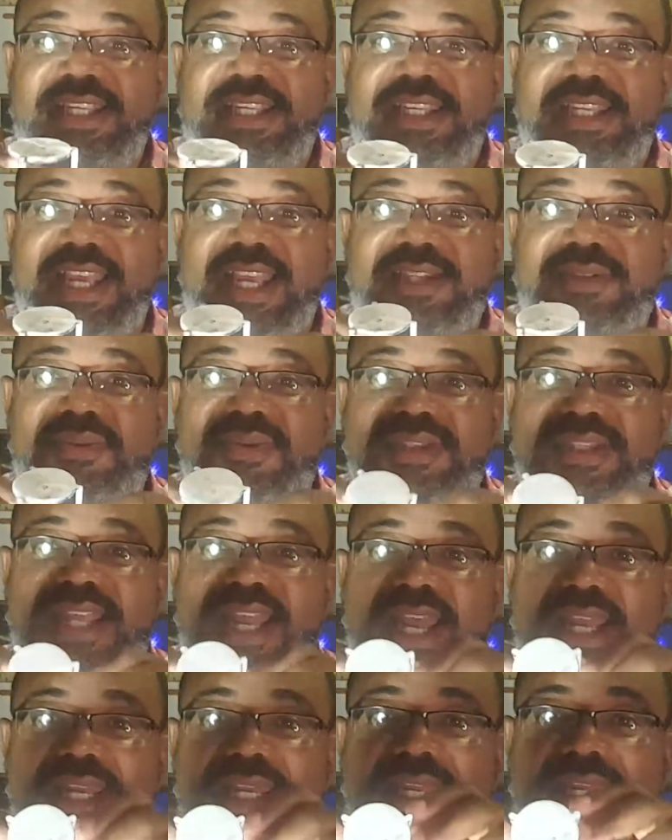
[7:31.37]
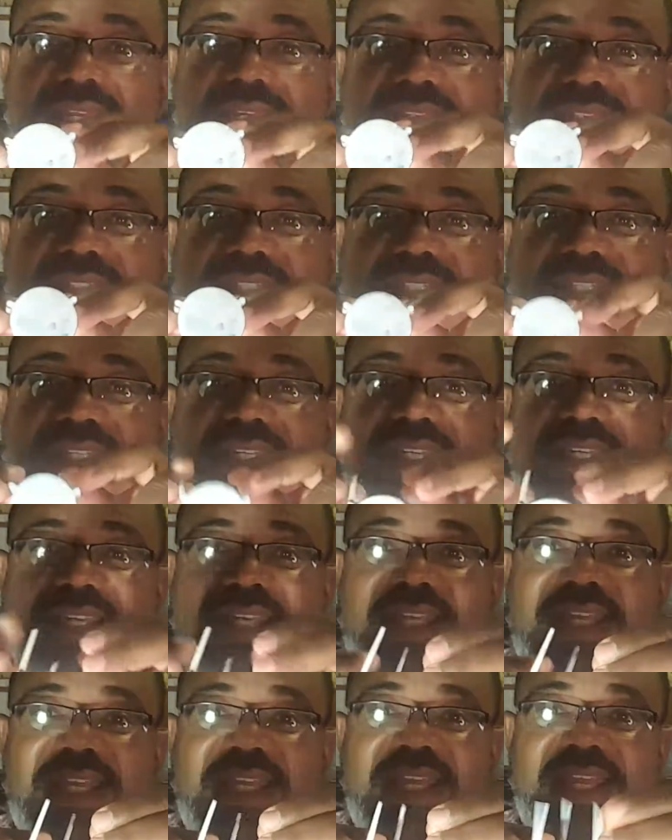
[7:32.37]
Guess what that is?
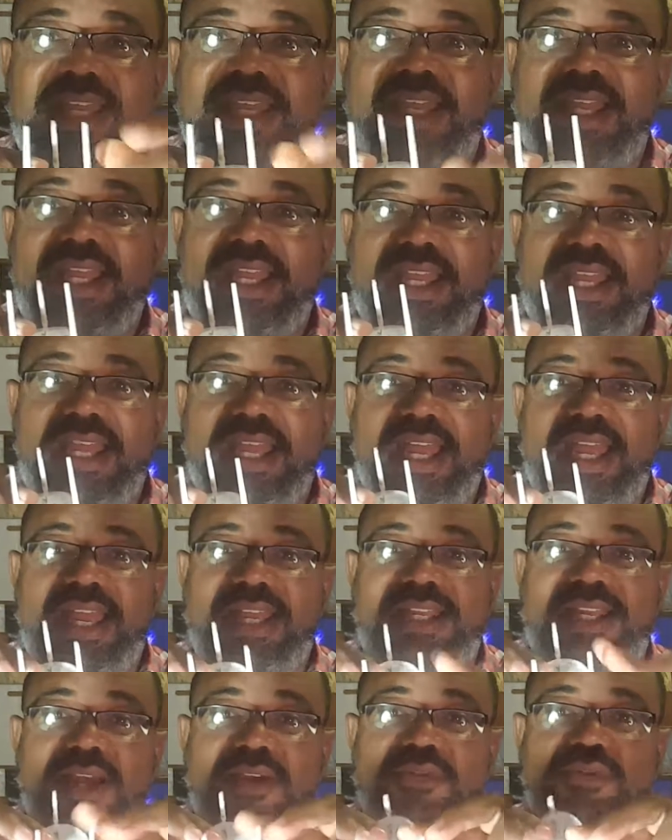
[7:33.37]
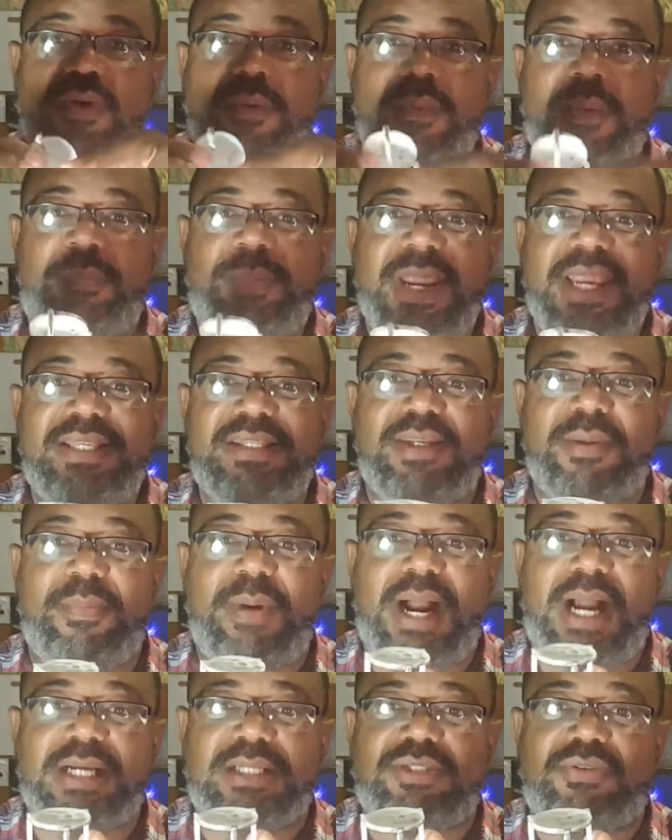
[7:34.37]
Comes from a pizza
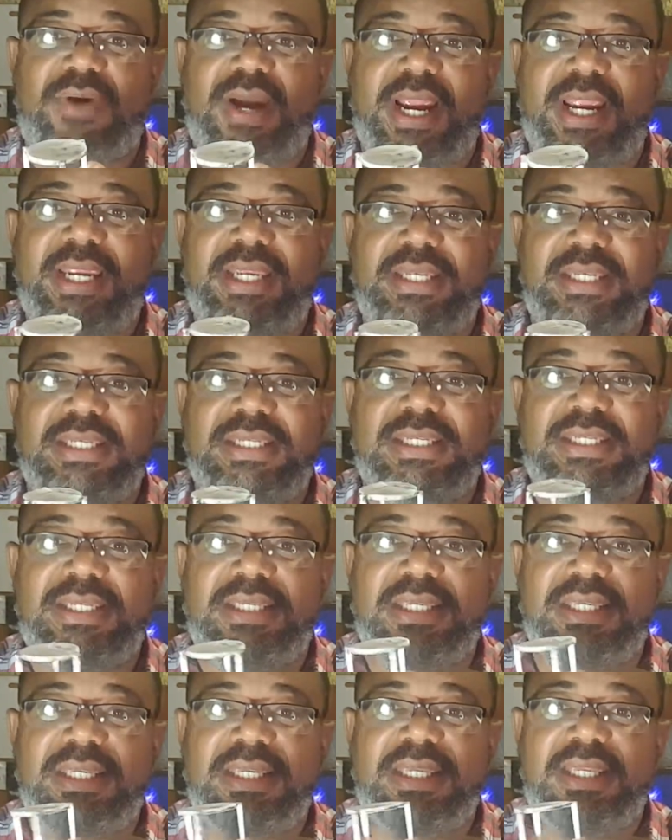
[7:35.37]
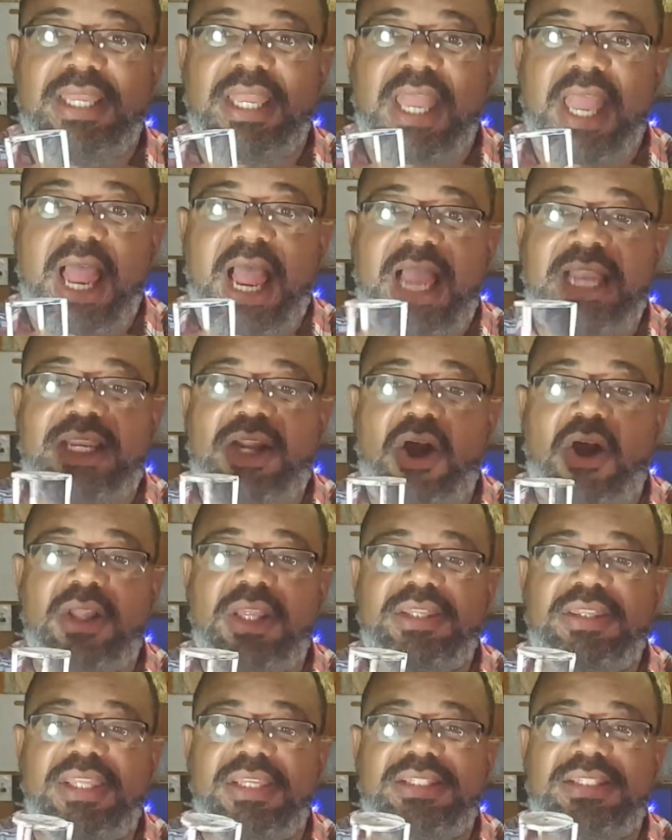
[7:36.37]
box, right? I
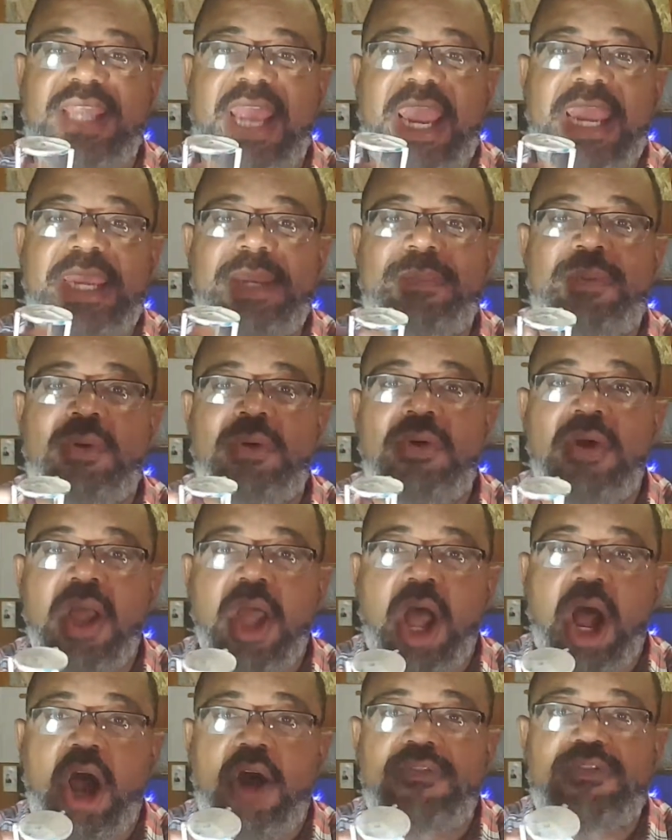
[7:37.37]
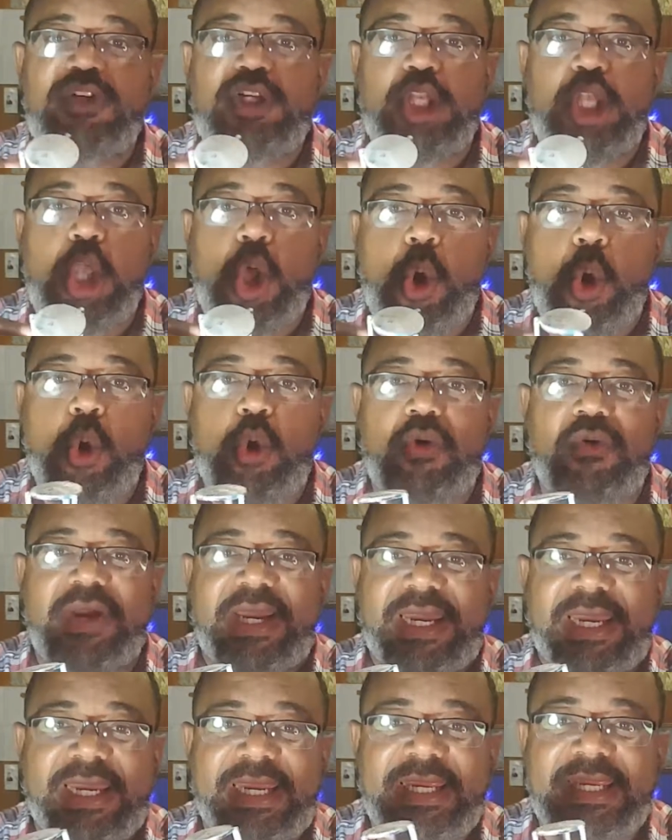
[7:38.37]
call it the table of
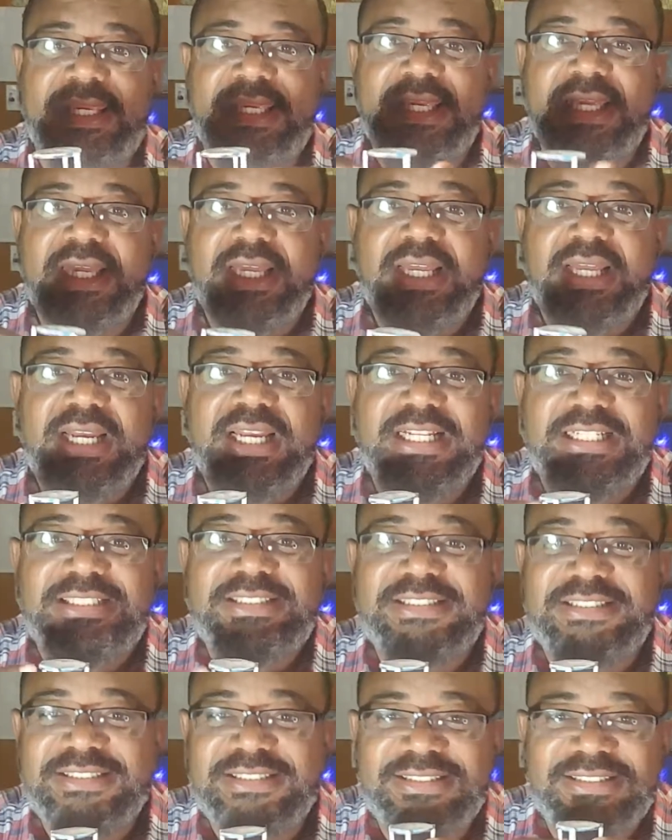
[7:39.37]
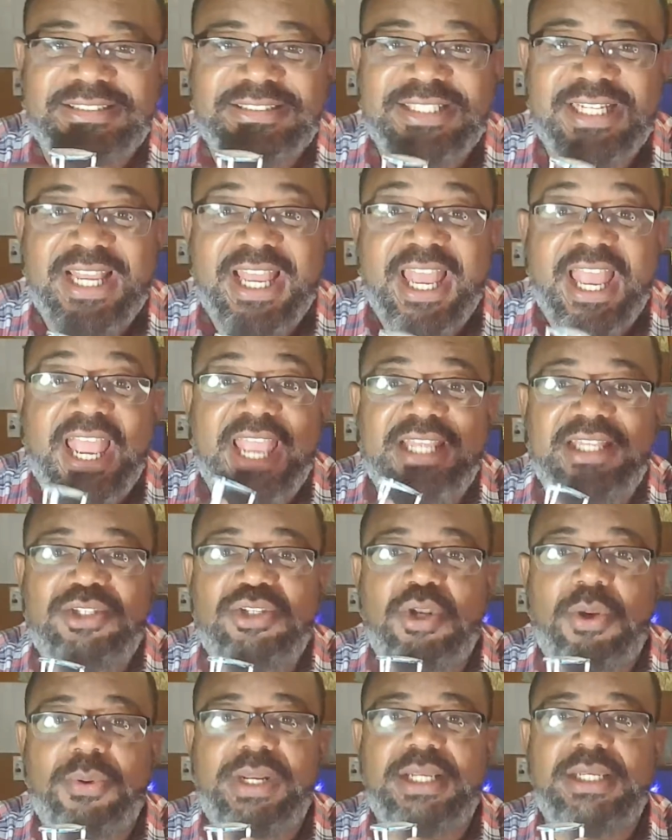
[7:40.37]
glory. And
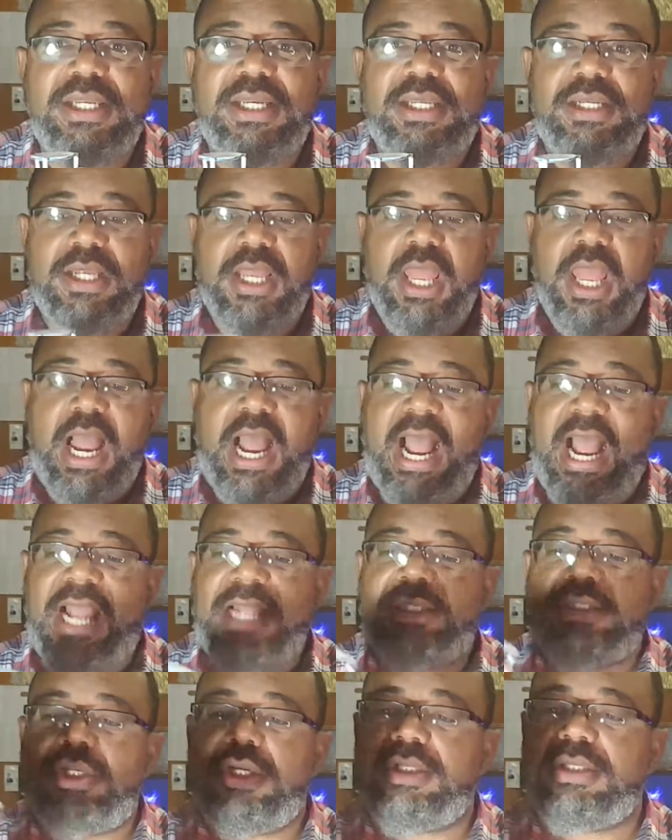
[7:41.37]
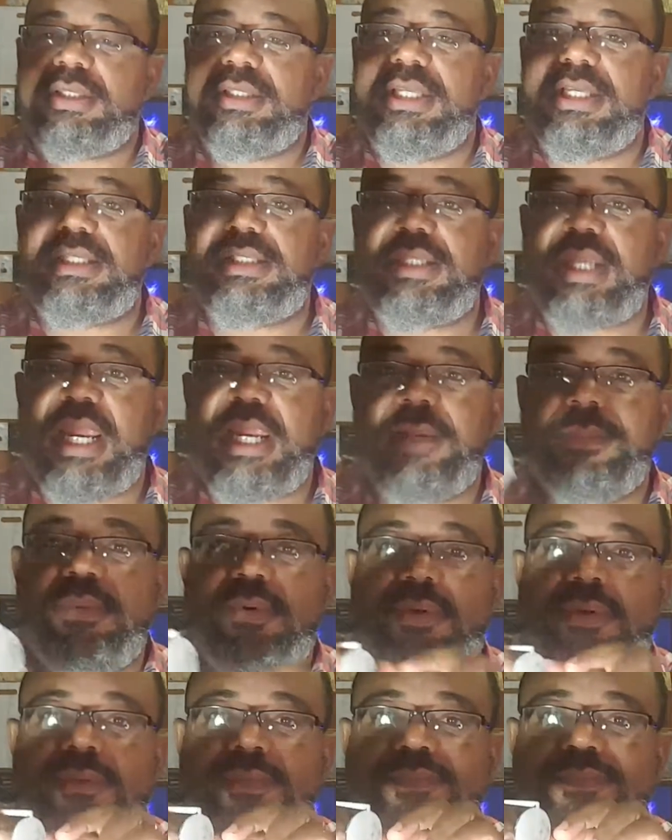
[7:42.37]
you know what I did? I took this
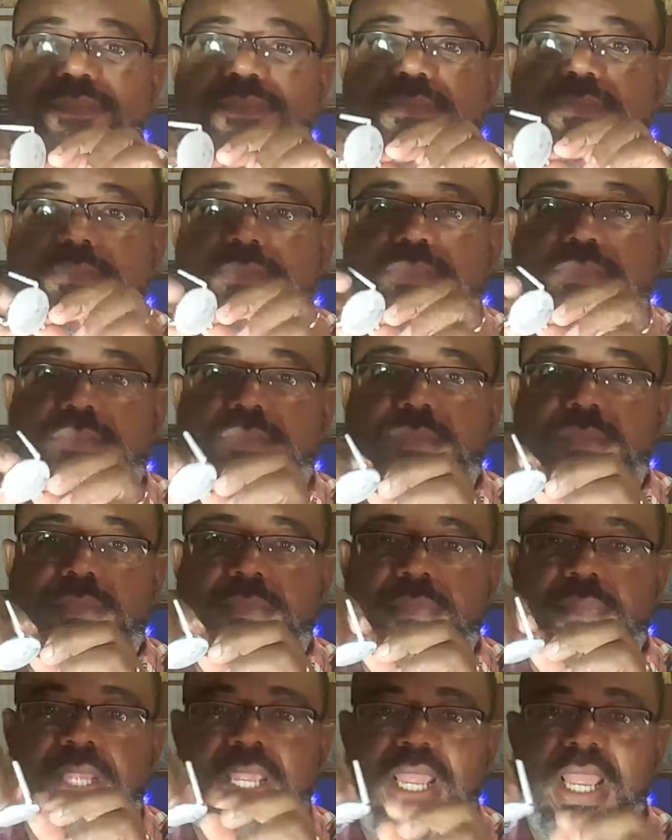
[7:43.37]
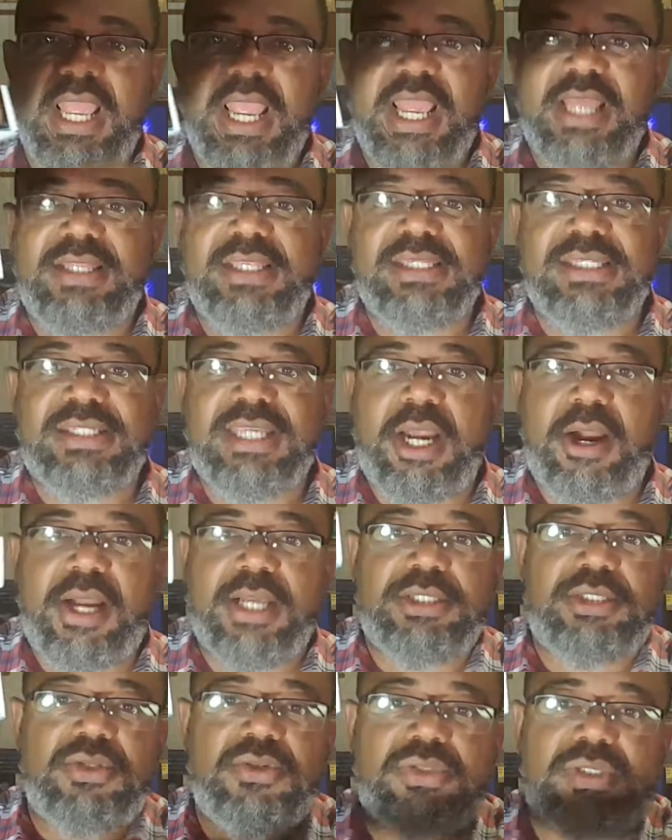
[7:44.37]
table, and this is how I
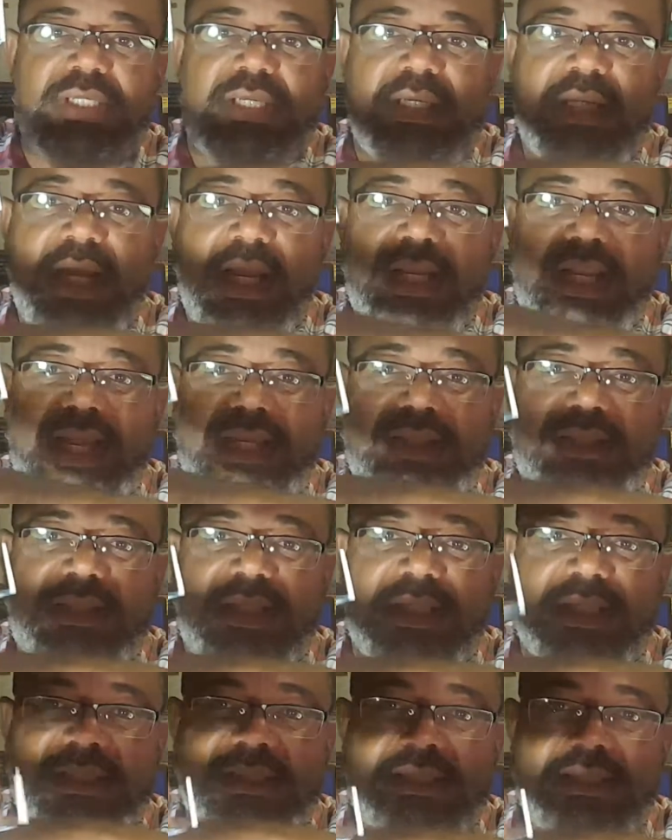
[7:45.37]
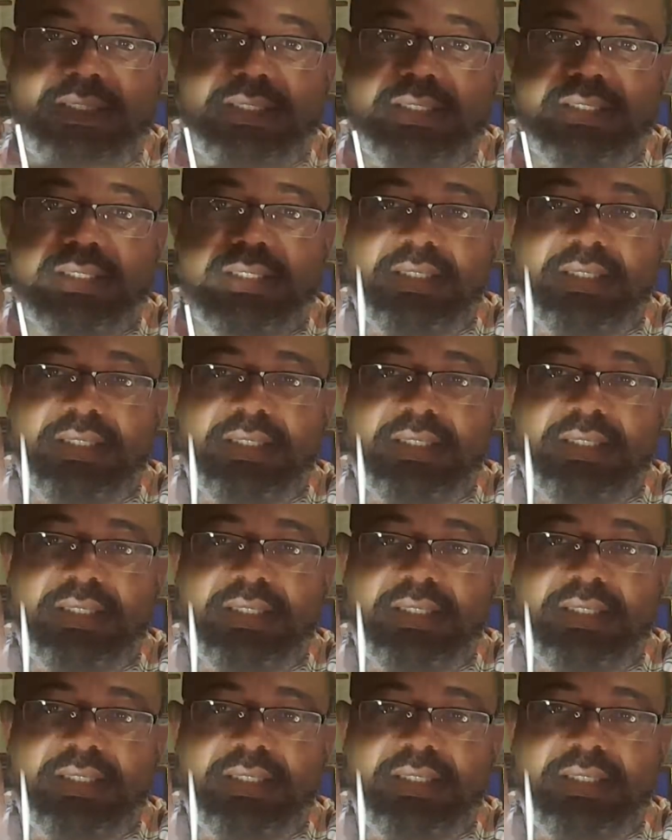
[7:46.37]
used it, like this.